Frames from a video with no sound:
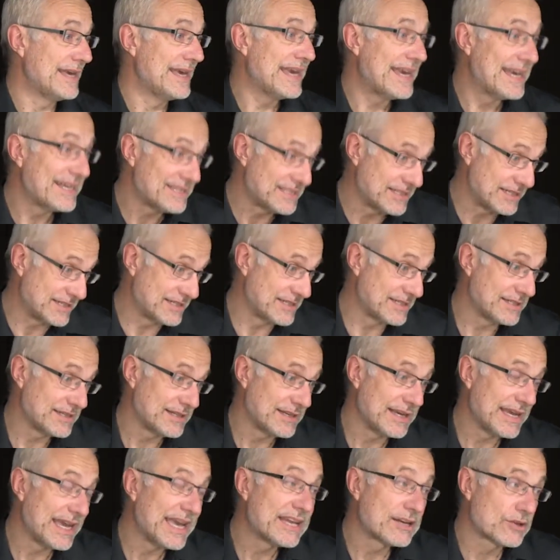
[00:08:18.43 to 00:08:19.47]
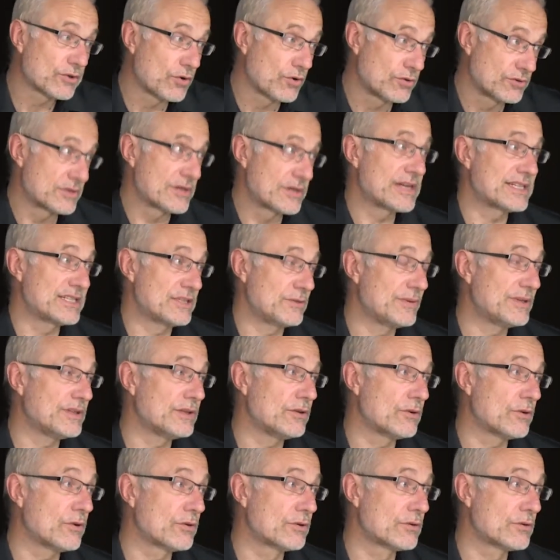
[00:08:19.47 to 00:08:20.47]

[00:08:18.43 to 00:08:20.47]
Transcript: It's in contrast with the